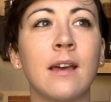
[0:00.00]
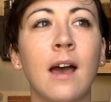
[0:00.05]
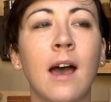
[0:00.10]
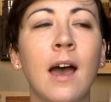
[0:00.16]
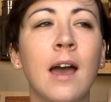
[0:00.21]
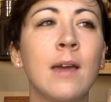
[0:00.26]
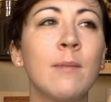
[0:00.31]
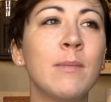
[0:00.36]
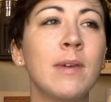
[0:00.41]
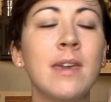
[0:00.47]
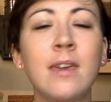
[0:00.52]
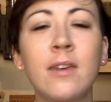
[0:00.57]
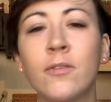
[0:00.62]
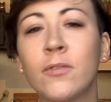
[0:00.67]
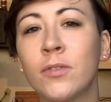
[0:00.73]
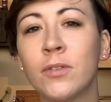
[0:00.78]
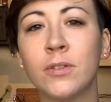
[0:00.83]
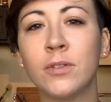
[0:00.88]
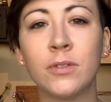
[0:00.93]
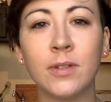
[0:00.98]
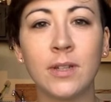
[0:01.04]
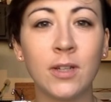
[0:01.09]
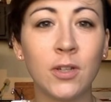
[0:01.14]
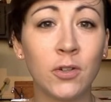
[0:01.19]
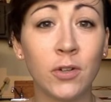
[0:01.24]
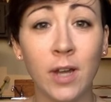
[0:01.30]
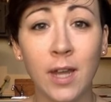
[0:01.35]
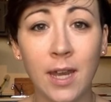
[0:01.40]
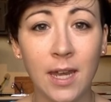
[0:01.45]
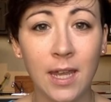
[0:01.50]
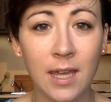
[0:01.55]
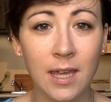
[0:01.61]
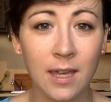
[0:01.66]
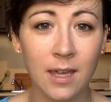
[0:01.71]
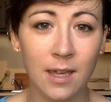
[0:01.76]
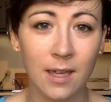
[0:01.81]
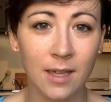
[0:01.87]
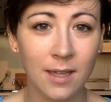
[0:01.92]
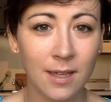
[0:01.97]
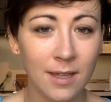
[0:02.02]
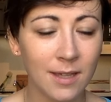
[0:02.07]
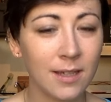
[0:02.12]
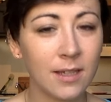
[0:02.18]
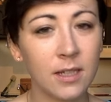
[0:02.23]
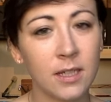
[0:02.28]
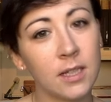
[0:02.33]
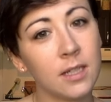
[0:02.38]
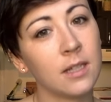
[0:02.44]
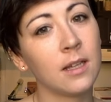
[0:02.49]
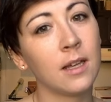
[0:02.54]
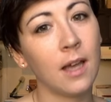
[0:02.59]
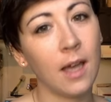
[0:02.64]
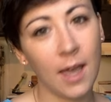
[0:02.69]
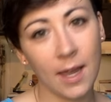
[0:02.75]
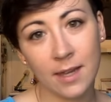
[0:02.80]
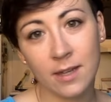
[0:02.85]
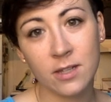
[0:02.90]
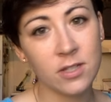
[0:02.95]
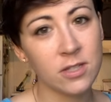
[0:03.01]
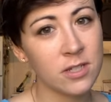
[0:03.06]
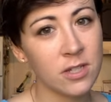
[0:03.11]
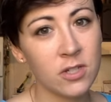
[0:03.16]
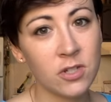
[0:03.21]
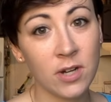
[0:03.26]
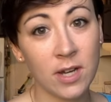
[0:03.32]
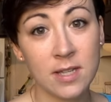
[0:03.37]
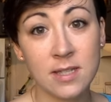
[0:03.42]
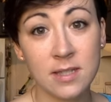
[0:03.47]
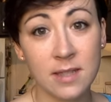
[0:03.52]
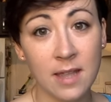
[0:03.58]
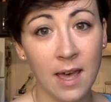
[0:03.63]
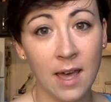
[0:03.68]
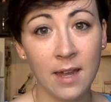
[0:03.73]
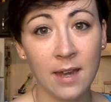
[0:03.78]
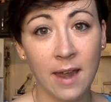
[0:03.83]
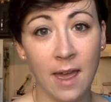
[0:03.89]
I'm evil and greedy, I can just address that